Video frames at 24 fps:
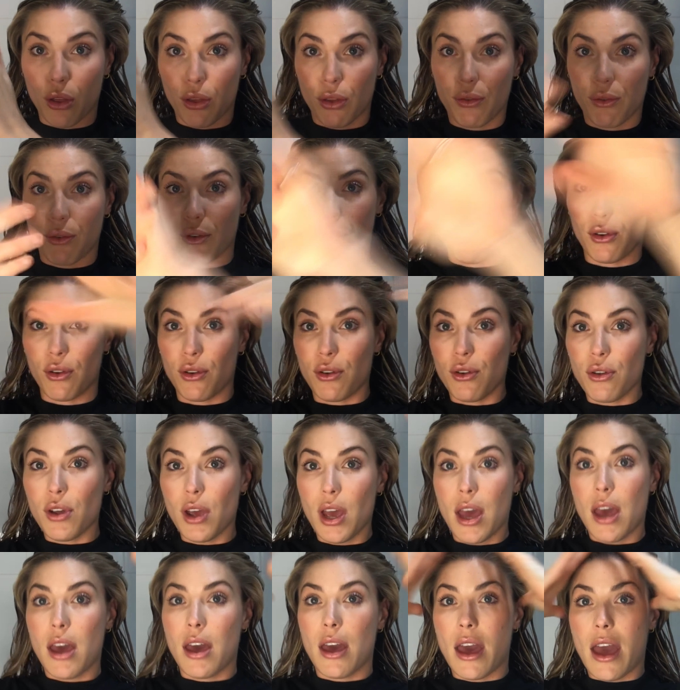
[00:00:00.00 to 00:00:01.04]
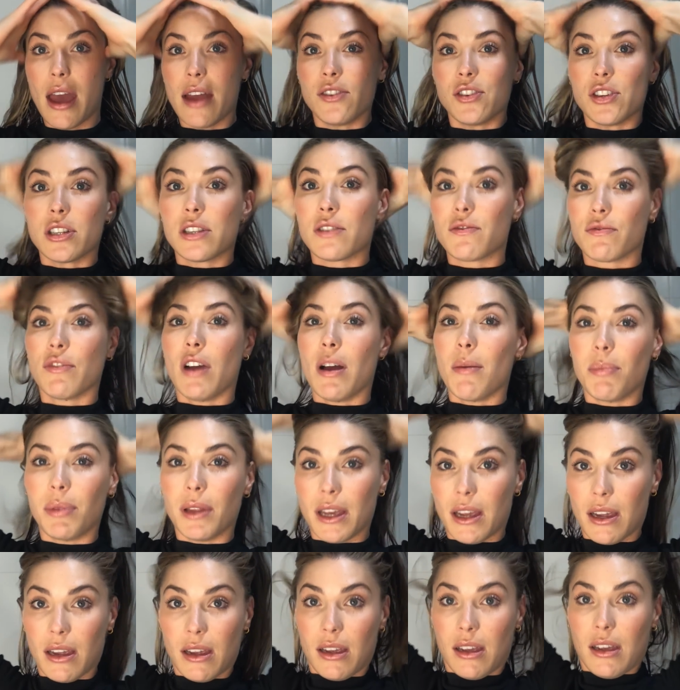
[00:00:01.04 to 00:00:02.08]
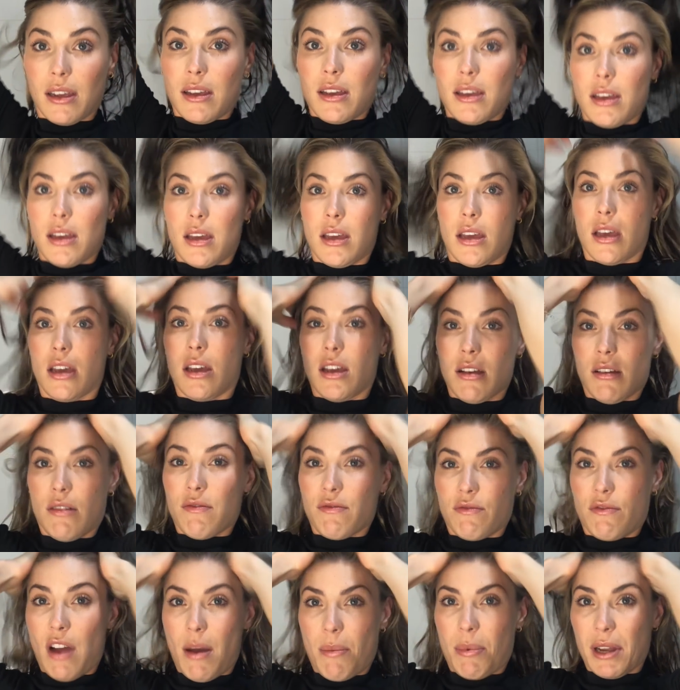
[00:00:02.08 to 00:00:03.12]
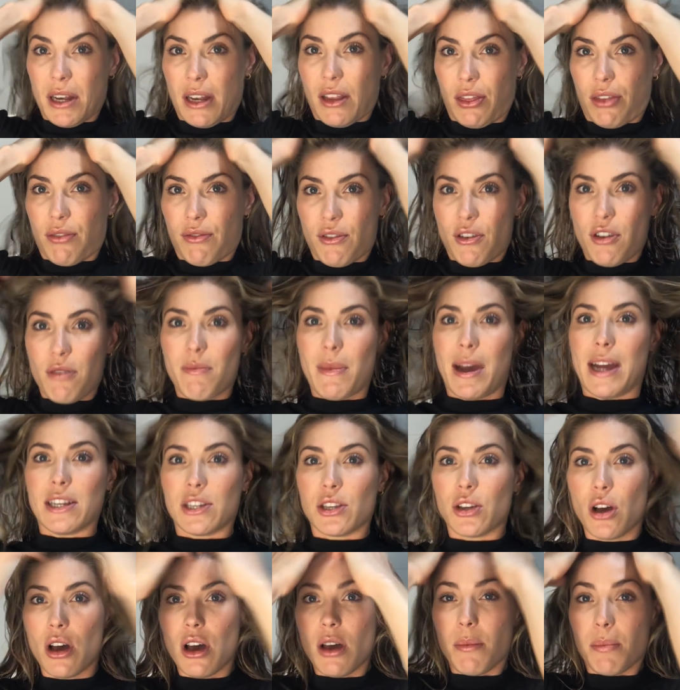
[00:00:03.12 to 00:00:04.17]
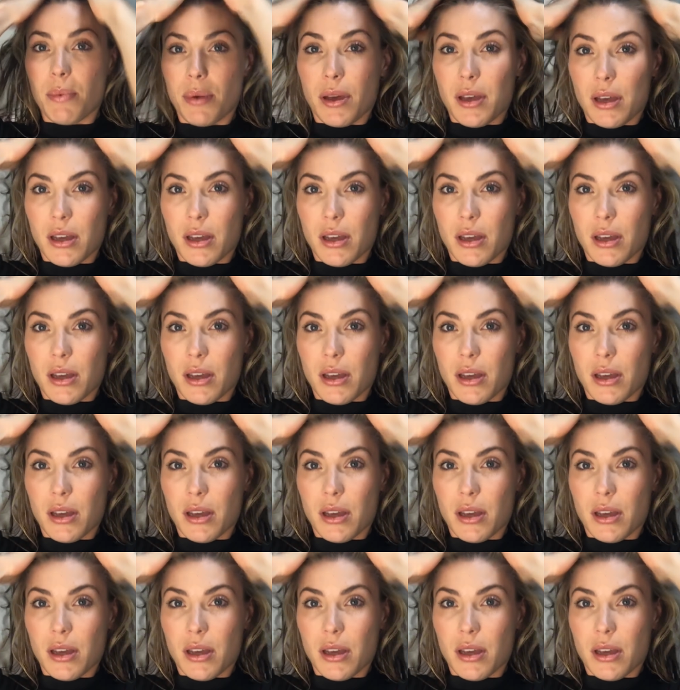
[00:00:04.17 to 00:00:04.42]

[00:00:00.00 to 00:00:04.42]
through and just rub it through my top.